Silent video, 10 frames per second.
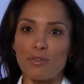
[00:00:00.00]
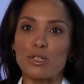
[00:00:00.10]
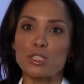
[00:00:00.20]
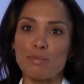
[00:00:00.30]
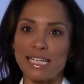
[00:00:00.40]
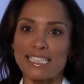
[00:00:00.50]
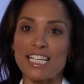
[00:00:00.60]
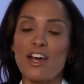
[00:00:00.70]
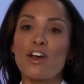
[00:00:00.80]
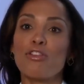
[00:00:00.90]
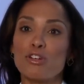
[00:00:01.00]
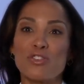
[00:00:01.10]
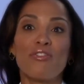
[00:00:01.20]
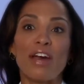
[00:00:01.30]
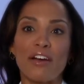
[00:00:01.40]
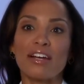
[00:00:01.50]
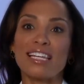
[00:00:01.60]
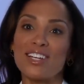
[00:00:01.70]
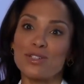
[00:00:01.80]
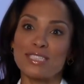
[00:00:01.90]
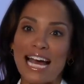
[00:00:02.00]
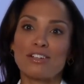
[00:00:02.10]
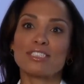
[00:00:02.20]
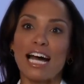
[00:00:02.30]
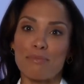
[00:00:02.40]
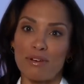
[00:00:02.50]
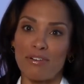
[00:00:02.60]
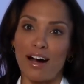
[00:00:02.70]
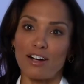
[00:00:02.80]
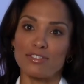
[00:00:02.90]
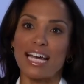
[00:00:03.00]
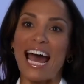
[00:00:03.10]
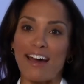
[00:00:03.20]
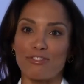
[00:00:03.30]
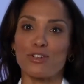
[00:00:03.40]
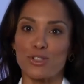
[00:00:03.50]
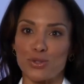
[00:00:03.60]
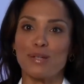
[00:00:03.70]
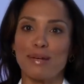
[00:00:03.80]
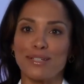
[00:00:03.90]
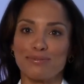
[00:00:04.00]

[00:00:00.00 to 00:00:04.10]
which means there's very little downtime involved after your treatment.